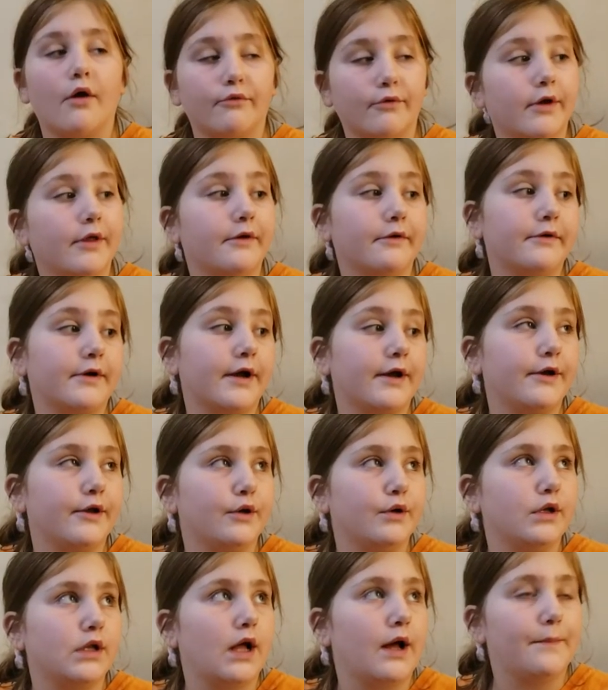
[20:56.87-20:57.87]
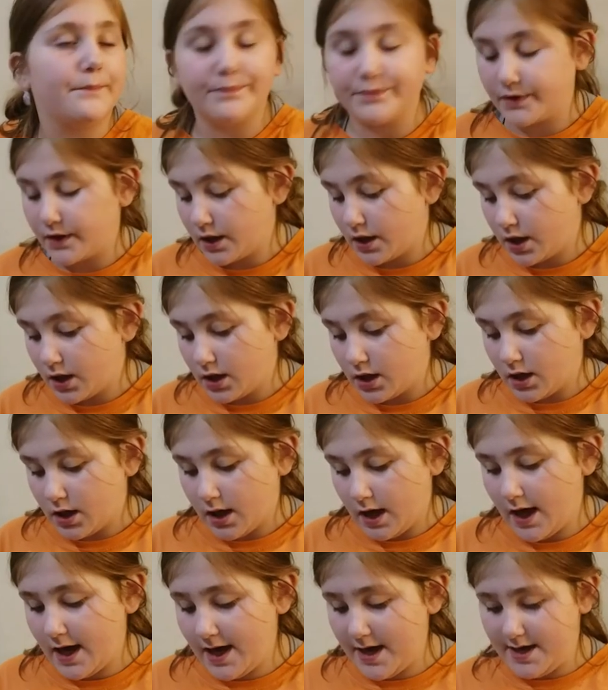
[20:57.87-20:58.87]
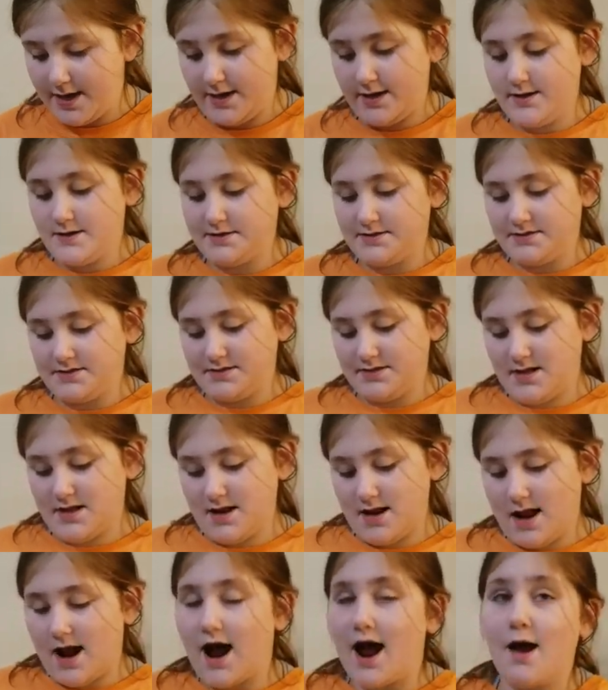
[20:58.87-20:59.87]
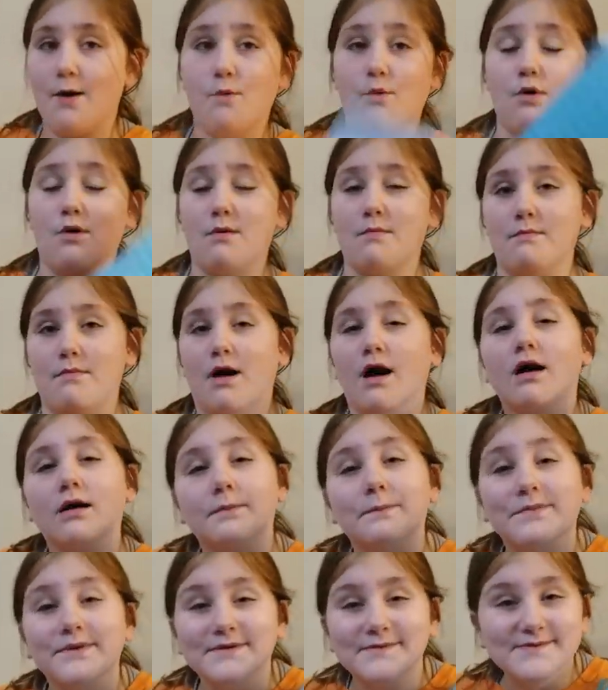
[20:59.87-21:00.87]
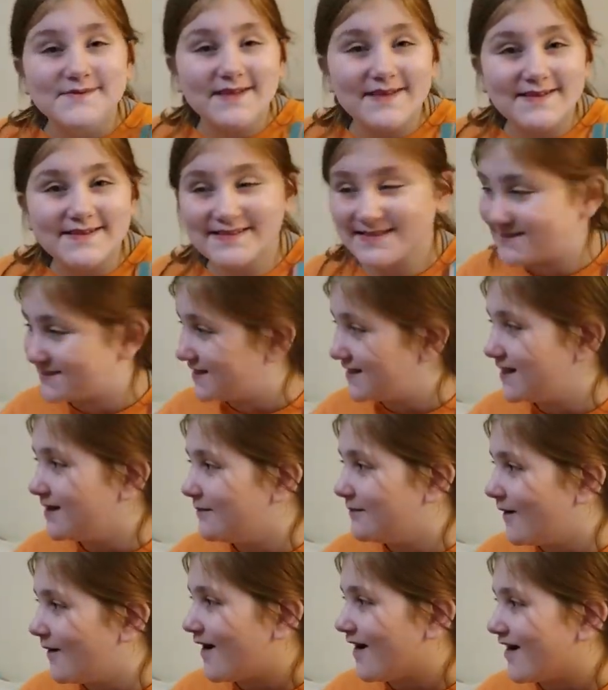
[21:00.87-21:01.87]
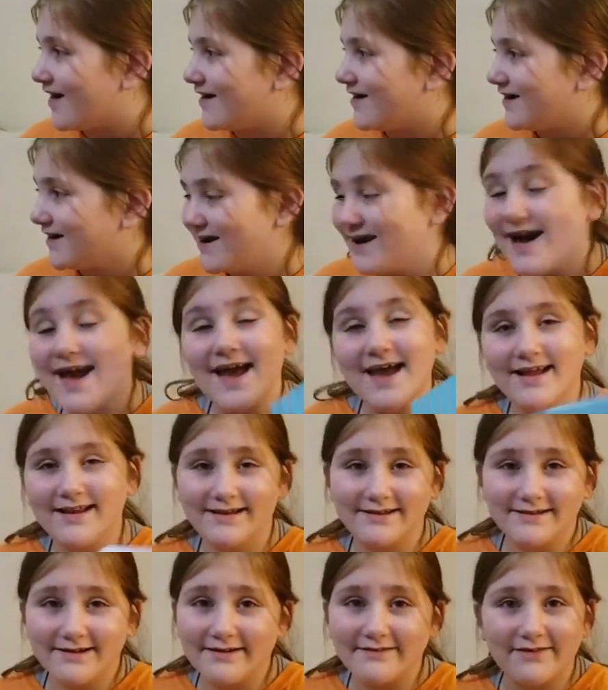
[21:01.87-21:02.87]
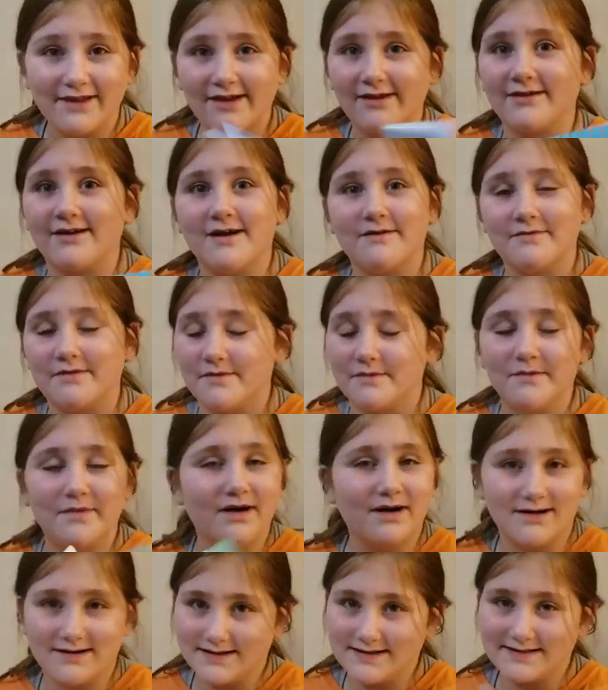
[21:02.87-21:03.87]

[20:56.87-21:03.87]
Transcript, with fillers: Really regret doing that. And I wore muck boots to the barn. And you know they are covered in muck